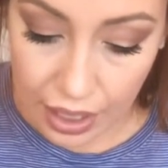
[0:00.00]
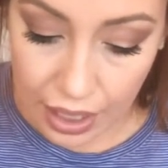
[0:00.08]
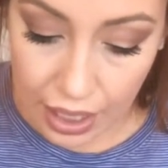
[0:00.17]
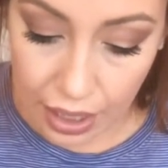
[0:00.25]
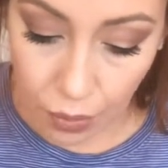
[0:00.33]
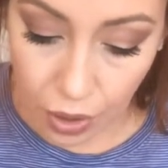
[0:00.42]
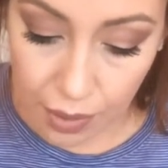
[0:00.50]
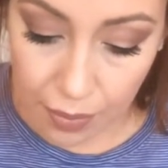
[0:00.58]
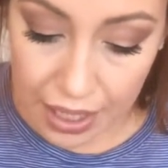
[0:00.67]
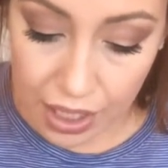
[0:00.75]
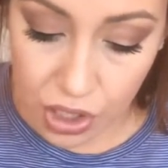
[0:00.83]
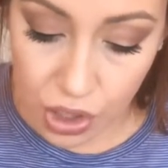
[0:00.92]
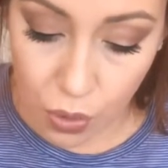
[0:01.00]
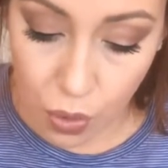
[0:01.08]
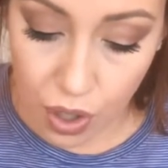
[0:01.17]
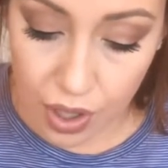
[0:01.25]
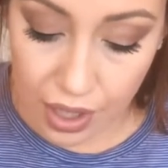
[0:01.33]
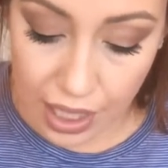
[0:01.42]
I want to make
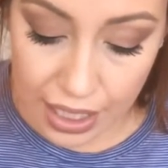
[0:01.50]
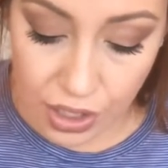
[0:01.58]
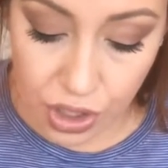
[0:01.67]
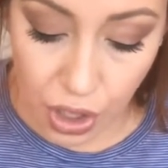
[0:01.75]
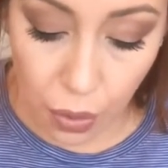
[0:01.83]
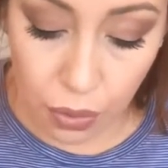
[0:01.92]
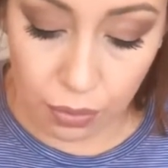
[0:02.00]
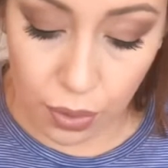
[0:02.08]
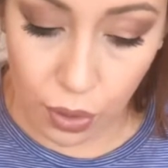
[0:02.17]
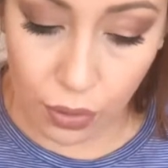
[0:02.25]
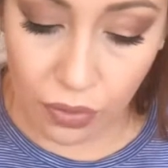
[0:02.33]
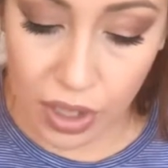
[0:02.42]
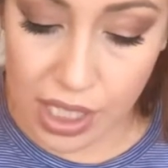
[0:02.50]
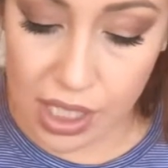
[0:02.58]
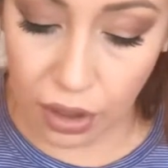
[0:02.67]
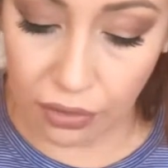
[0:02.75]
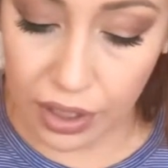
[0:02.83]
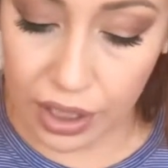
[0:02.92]
sure that I don't move the
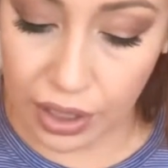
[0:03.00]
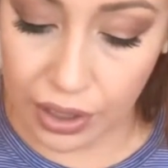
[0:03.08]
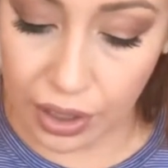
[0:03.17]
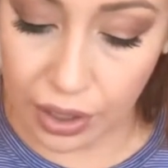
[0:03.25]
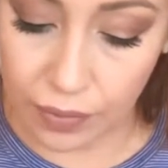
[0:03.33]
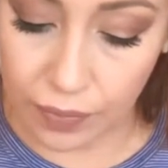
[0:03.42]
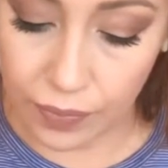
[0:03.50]
silver glitter